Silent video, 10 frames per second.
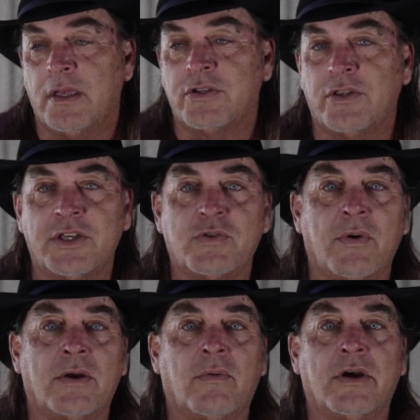So this
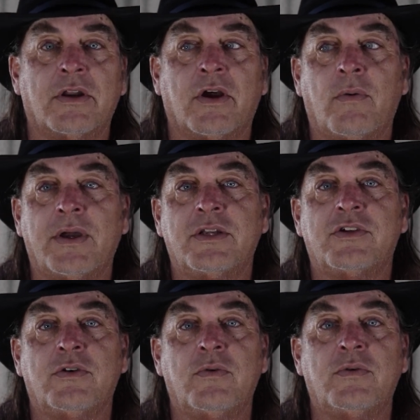week we're going
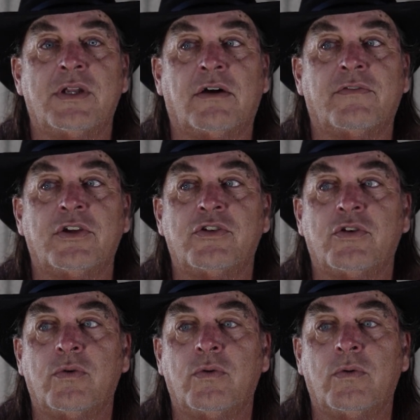to delve
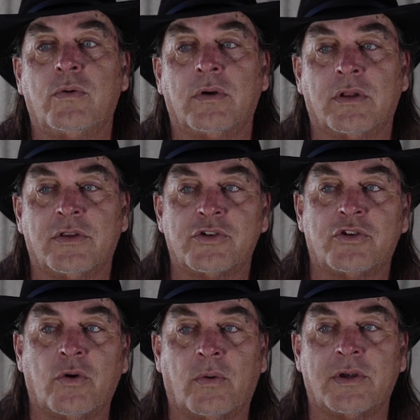into the
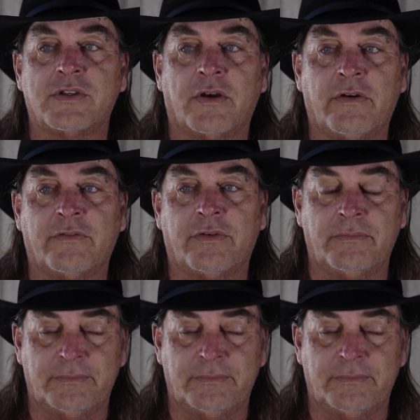stories of